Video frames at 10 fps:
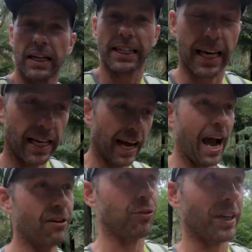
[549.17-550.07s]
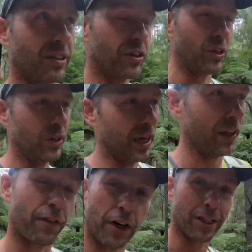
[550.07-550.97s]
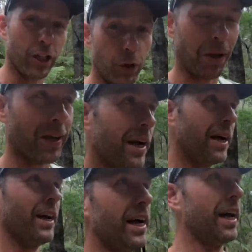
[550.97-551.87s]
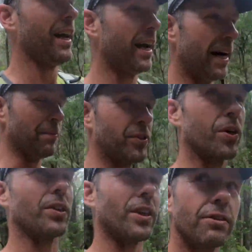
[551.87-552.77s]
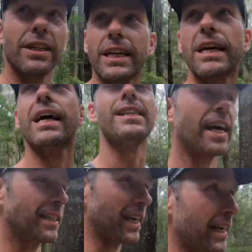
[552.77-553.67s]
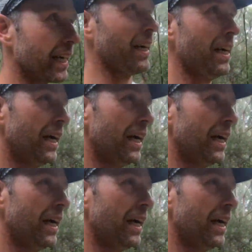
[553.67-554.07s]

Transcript: kind of halfway through the first loop, so it's a really nice area.